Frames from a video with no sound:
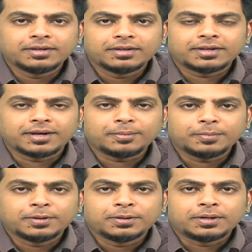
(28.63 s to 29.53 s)
Yeah.
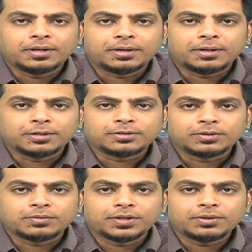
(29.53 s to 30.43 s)
So
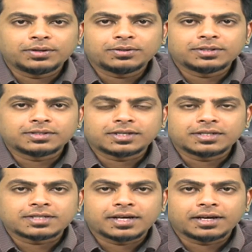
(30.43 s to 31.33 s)
we are going to discuss
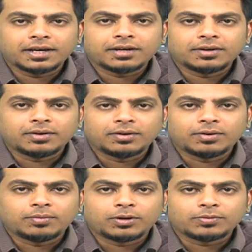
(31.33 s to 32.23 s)
again
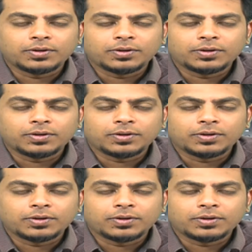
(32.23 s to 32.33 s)
what we